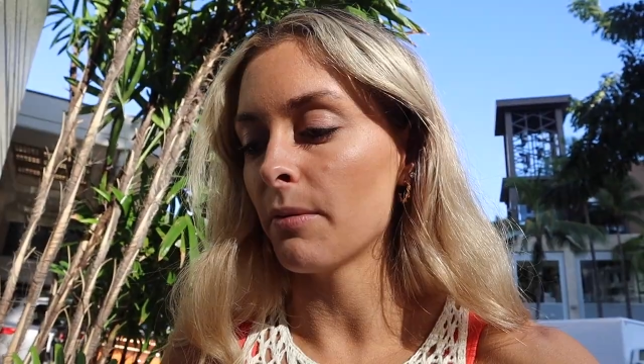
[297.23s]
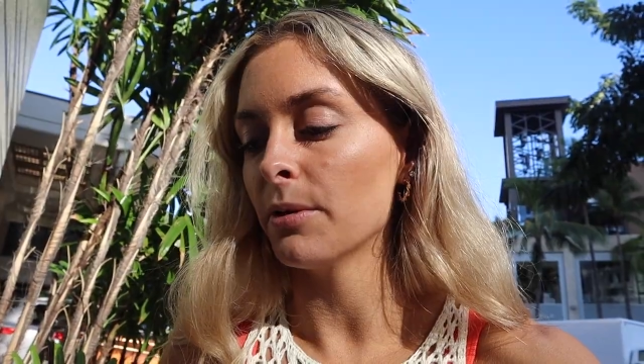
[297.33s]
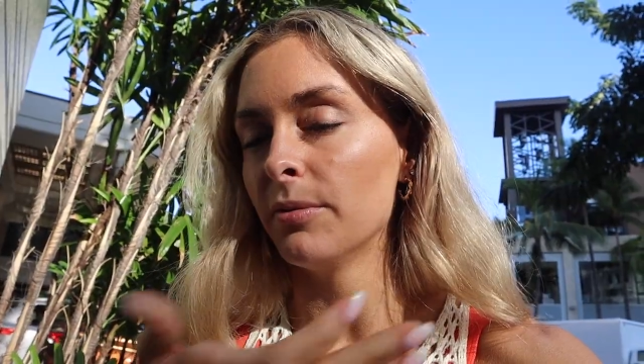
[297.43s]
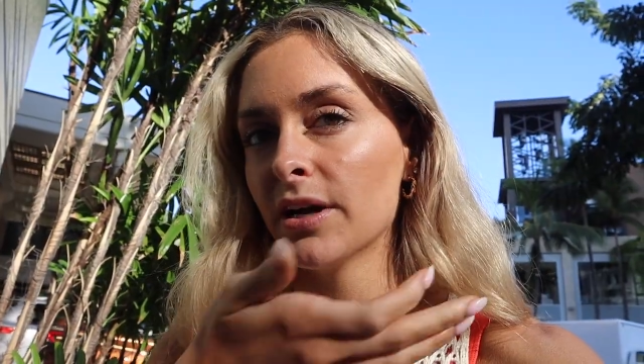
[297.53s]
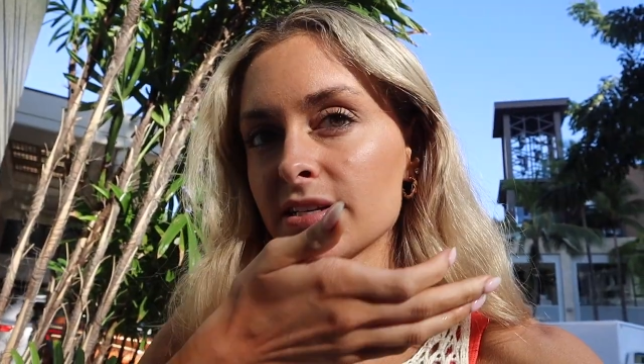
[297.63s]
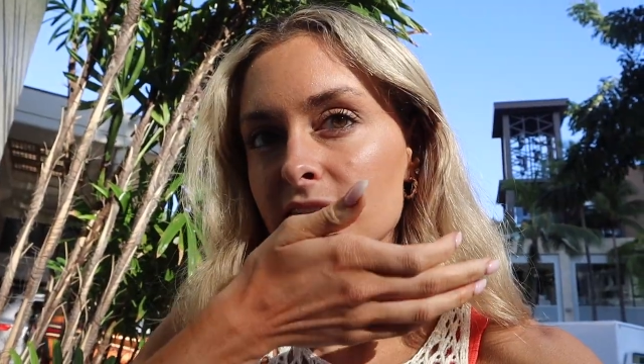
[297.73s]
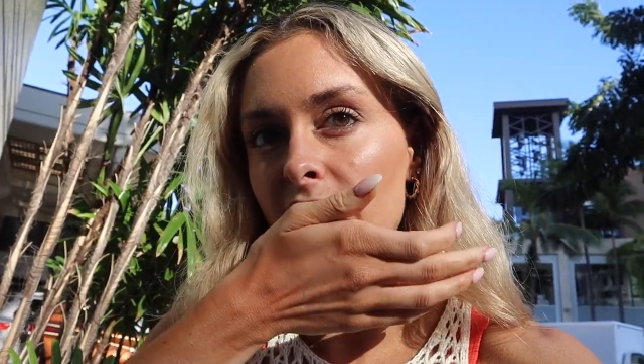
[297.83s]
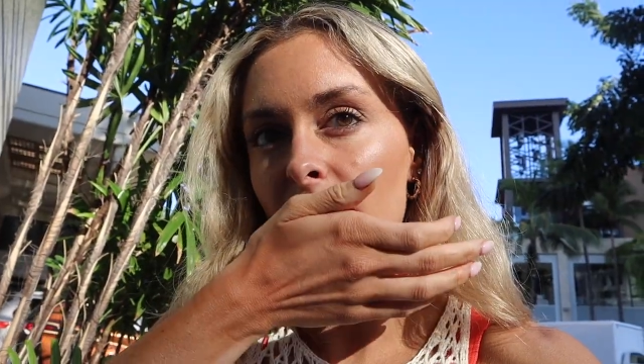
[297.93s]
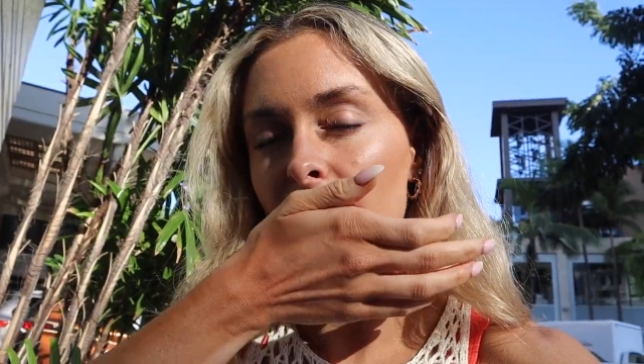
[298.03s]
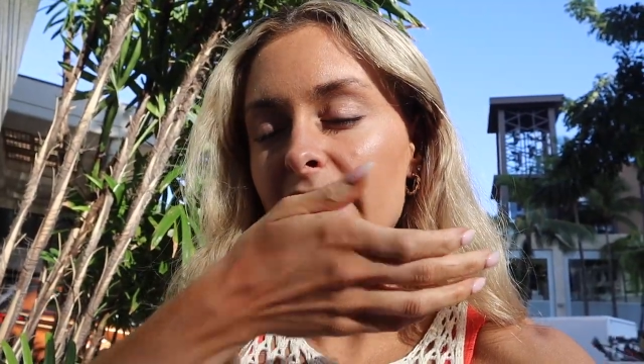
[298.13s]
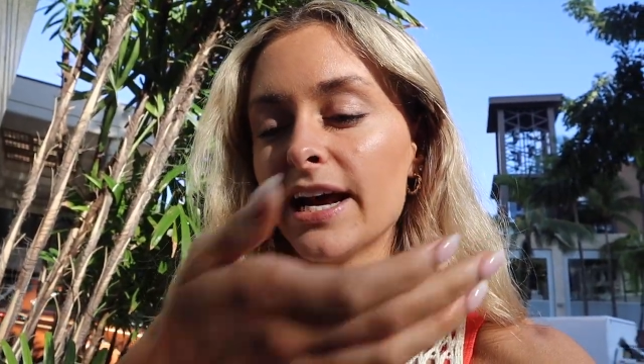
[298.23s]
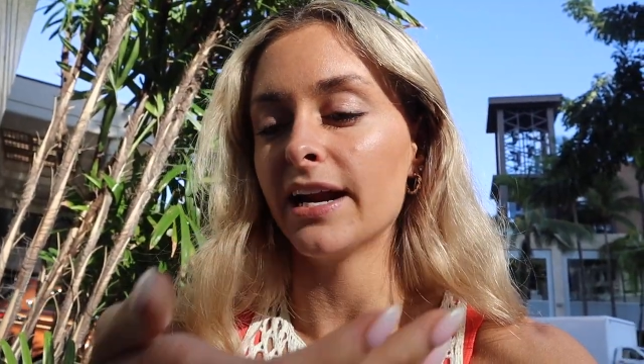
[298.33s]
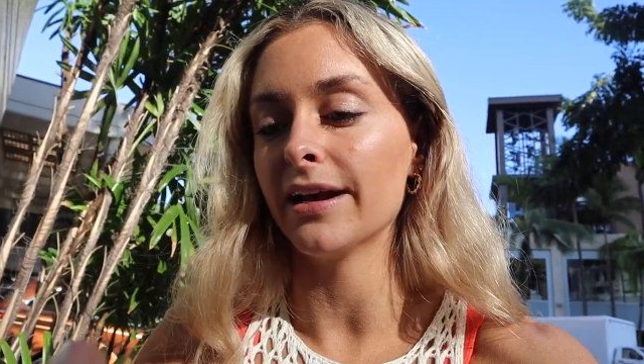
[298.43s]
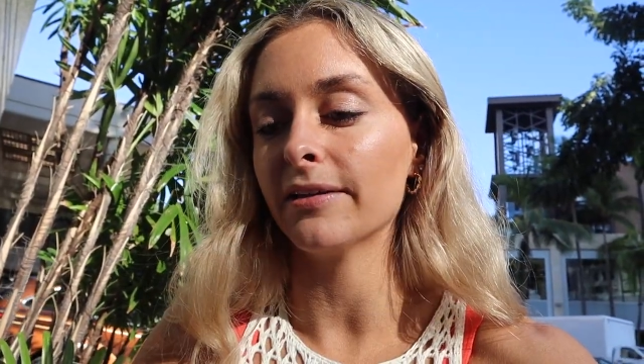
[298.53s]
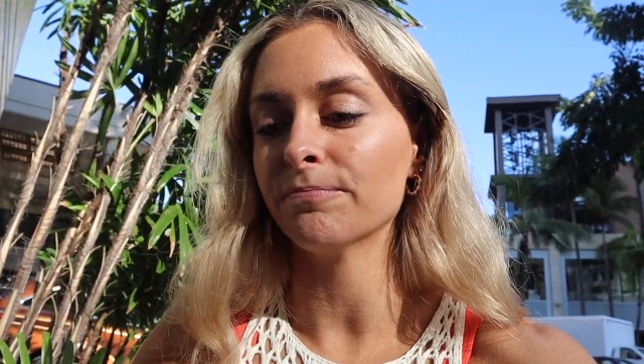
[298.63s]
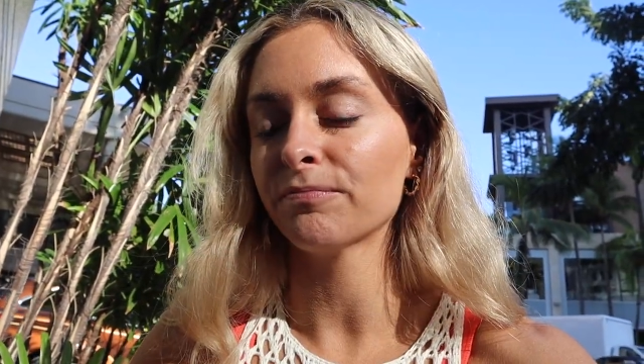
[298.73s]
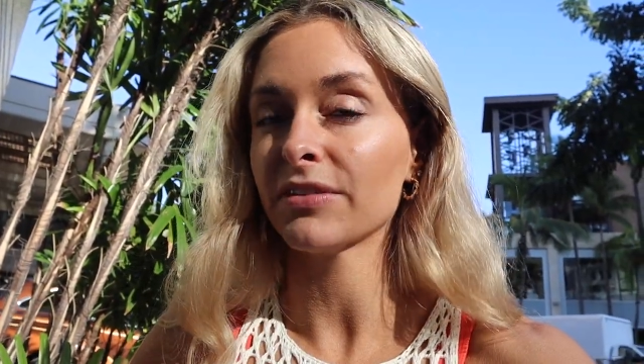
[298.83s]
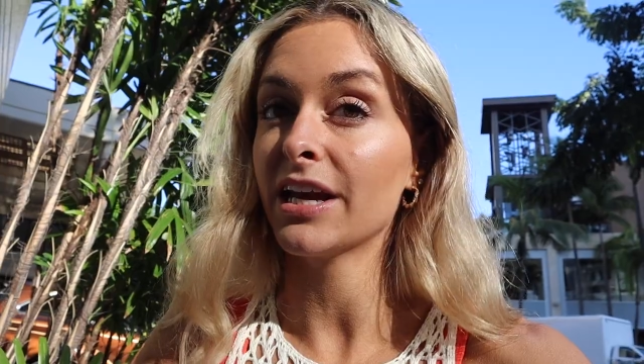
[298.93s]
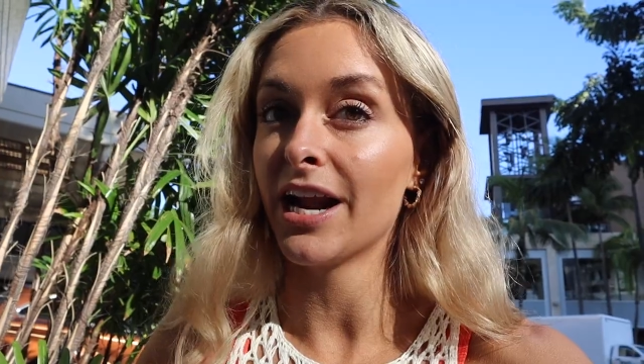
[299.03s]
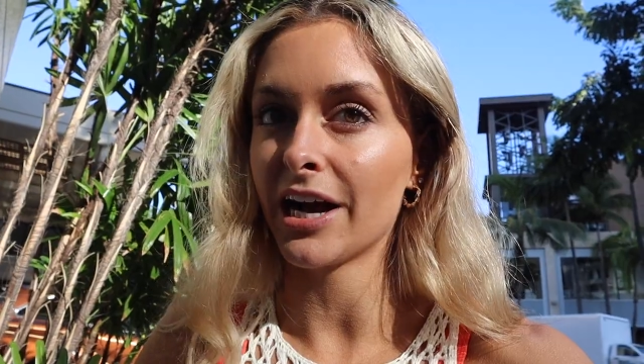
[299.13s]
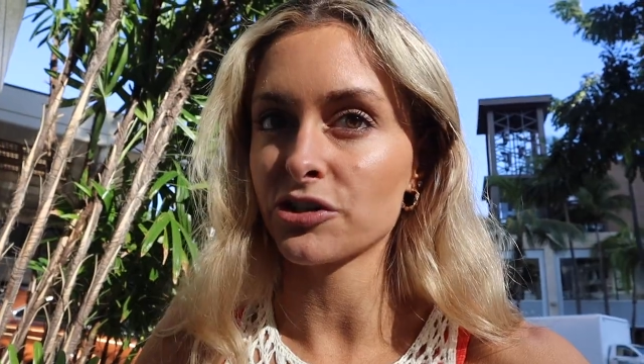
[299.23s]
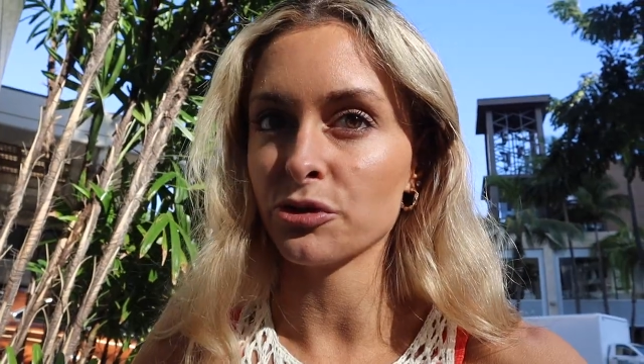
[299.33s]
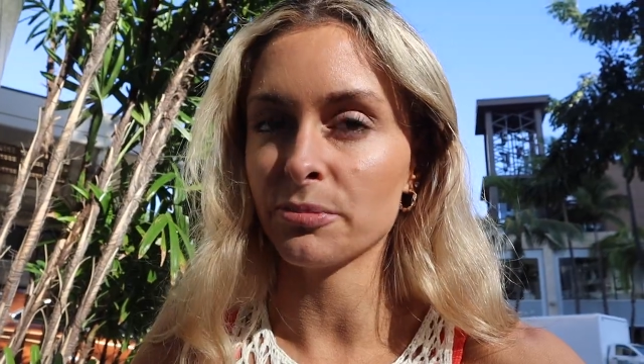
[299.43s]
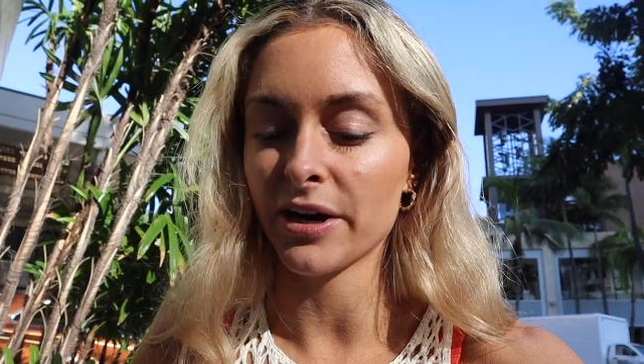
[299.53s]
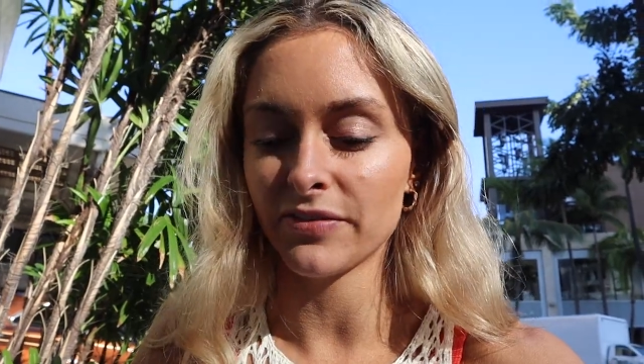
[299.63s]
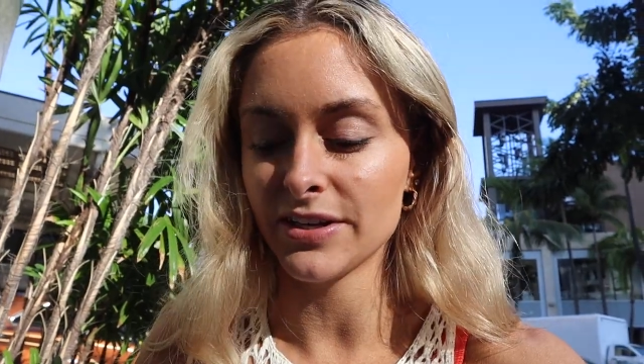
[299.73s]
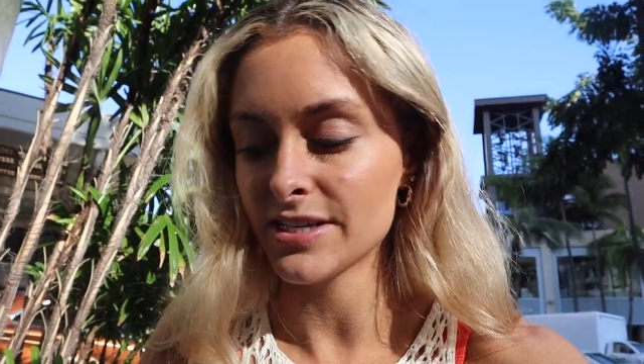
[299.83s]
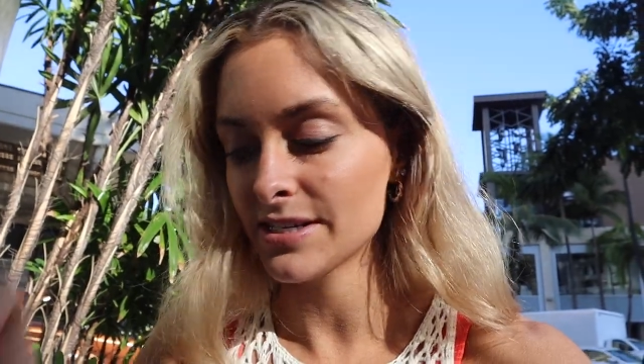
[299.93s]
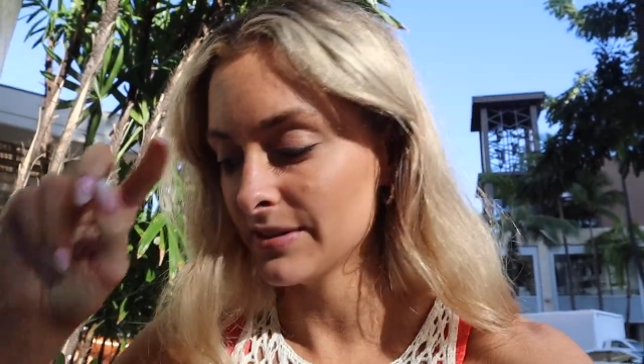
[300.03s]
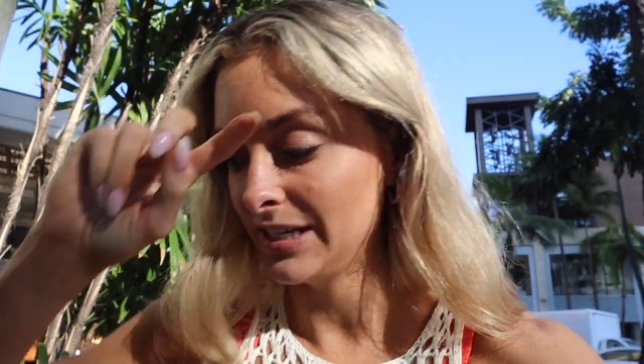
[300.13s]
couple blocks down getting an actual breakfast.